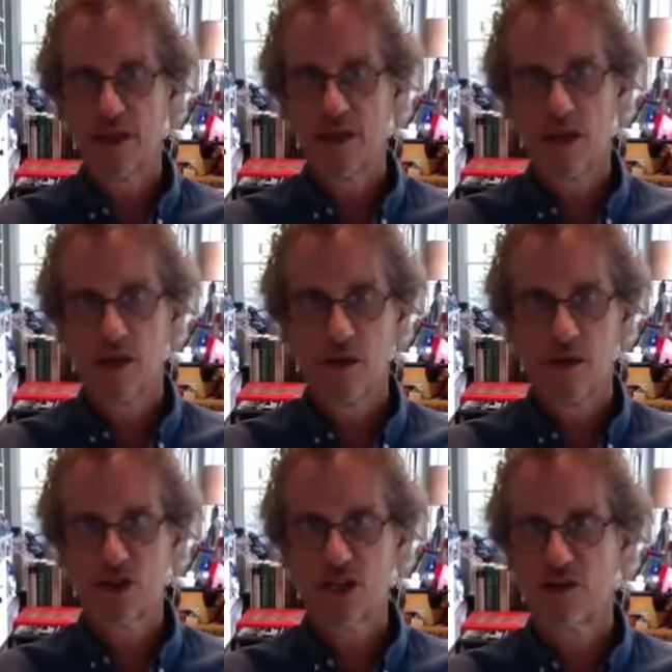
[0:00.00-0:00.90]

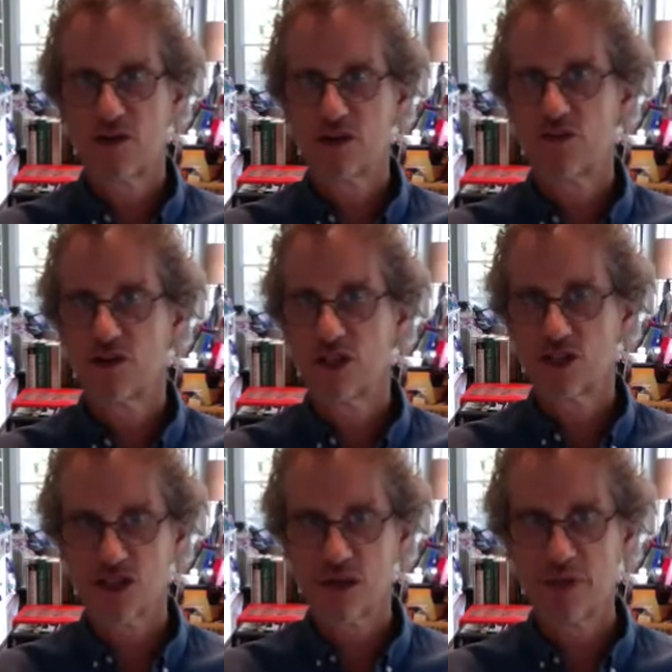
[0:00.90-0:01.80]
it's St. Christopher's is
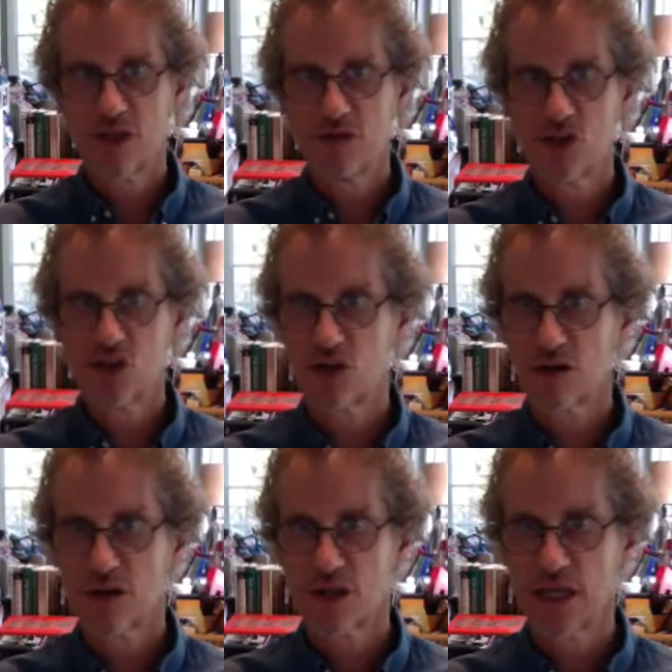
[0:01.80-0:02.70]
something you
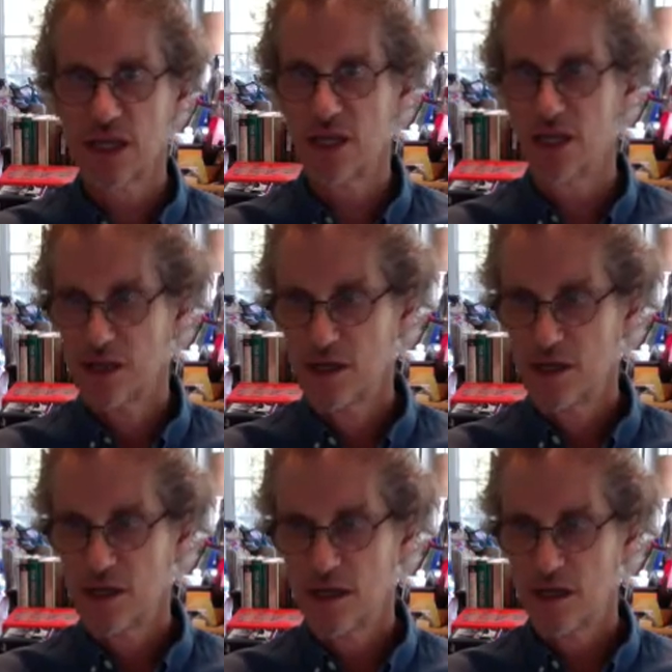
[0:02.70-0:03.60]
certainly
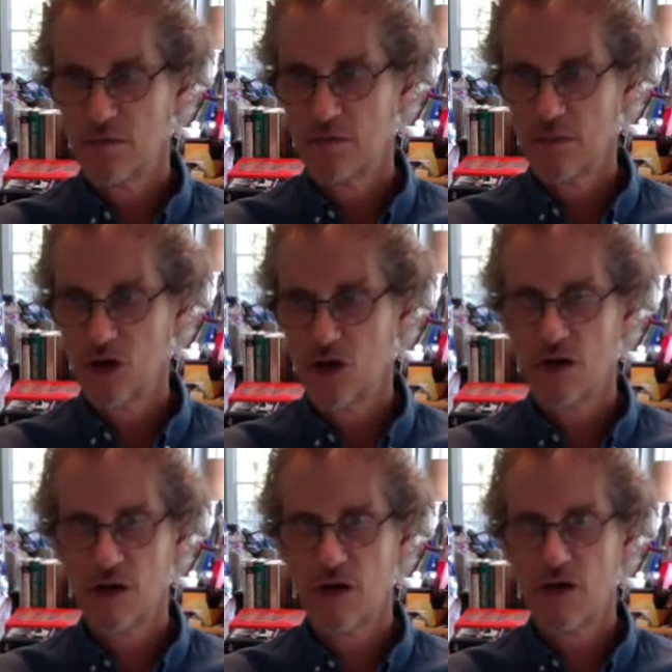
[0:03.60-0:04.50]

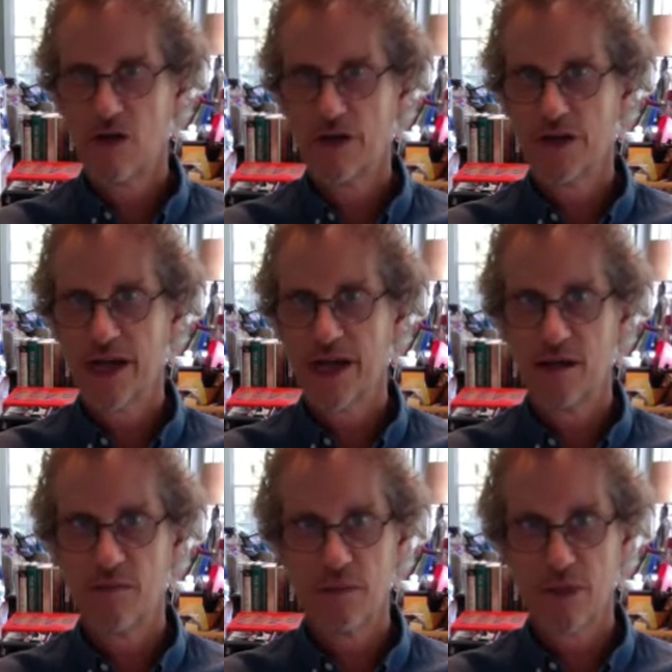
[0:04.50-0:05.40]
learn all the
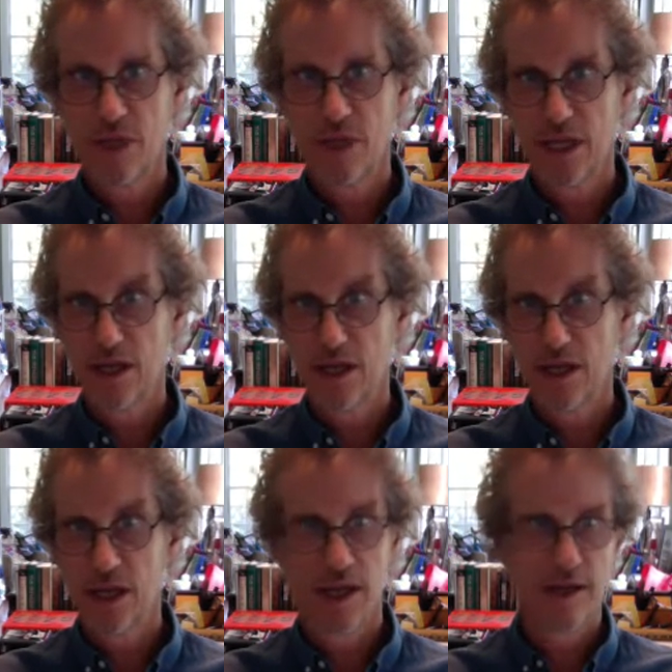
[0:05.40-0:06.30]
time
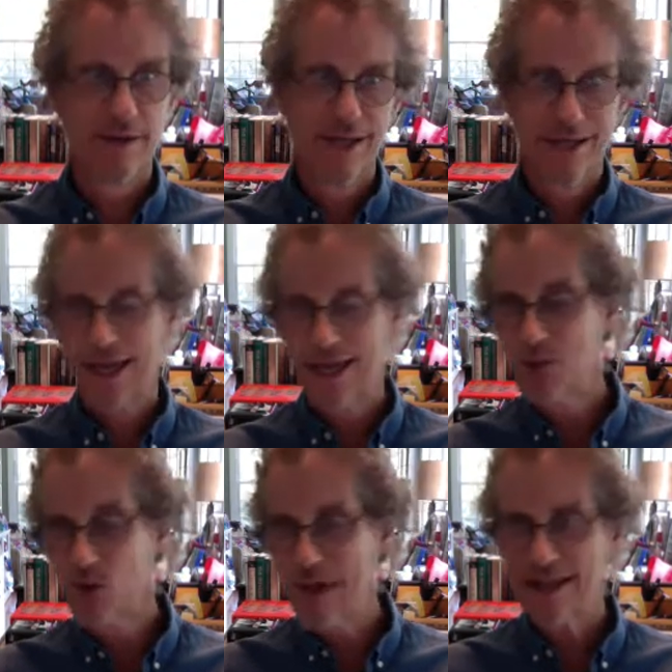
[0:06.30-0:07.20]
yeah, I keep going
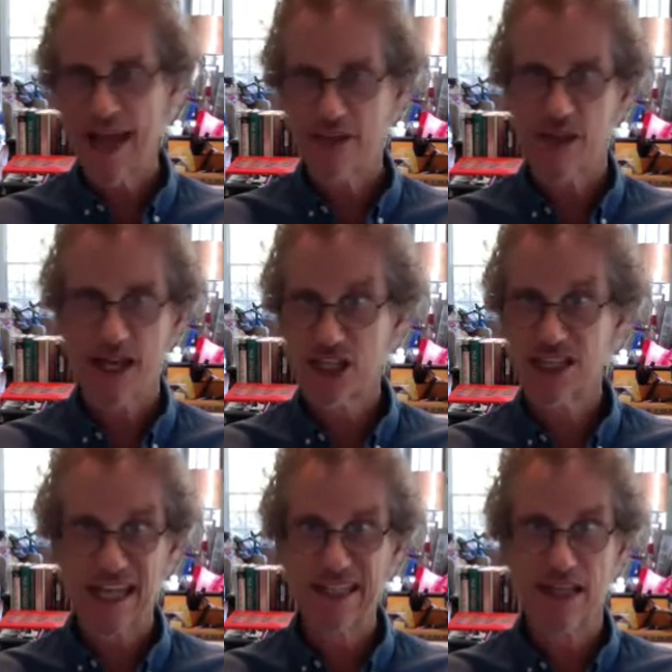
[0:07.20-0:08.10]
back to athletics
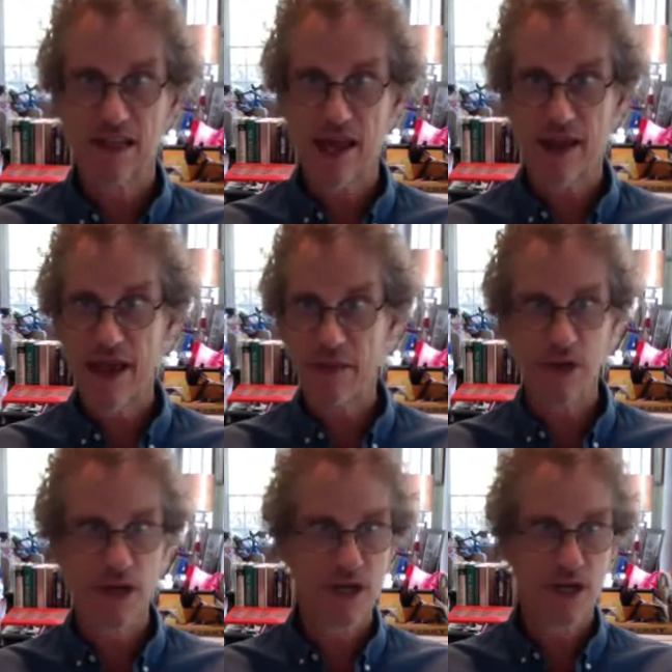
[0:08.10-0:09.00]
because I did a lot of that,
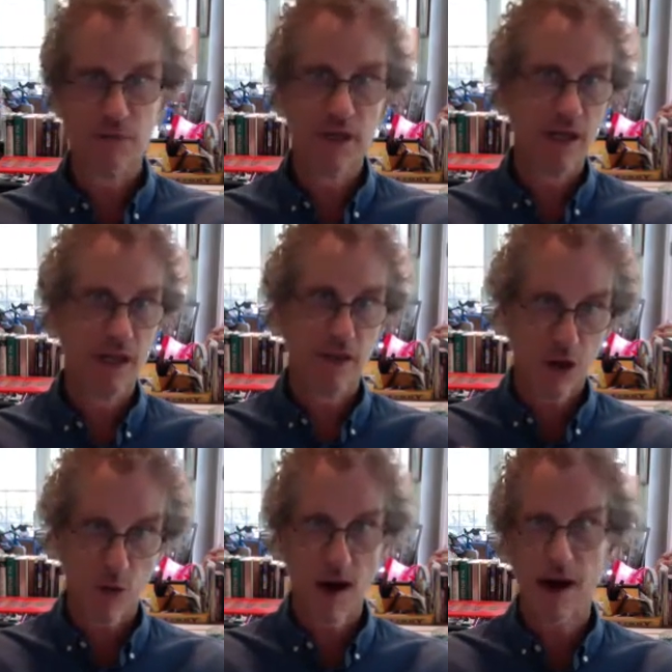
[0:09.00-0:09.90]
but it could be the
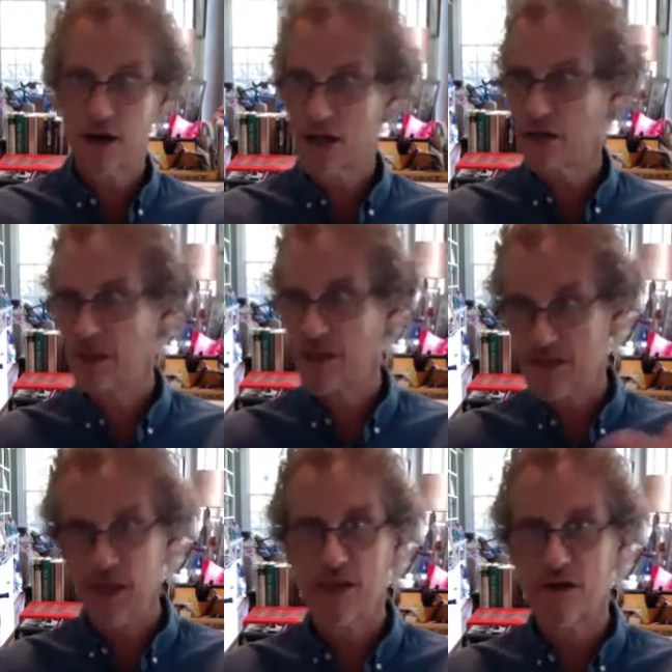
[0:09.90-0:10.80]
choir, it could be
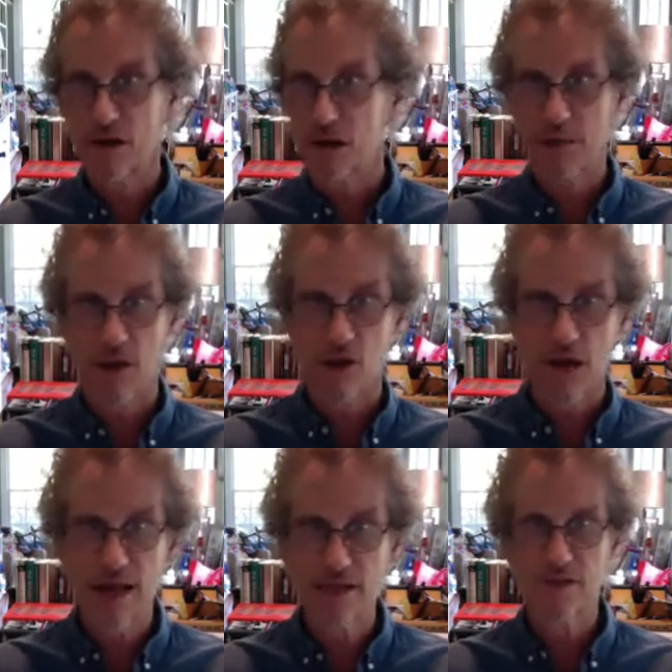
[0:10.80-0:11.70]
theater, it could be all
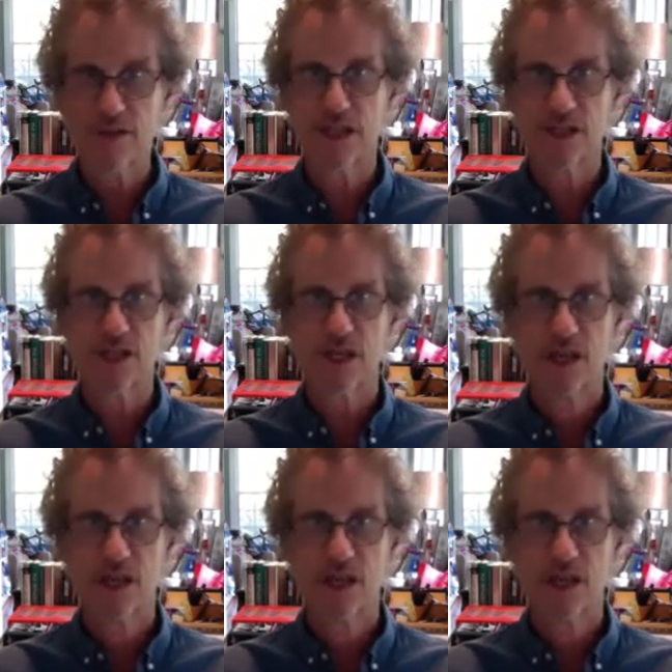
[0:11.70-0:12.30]
kinds of things.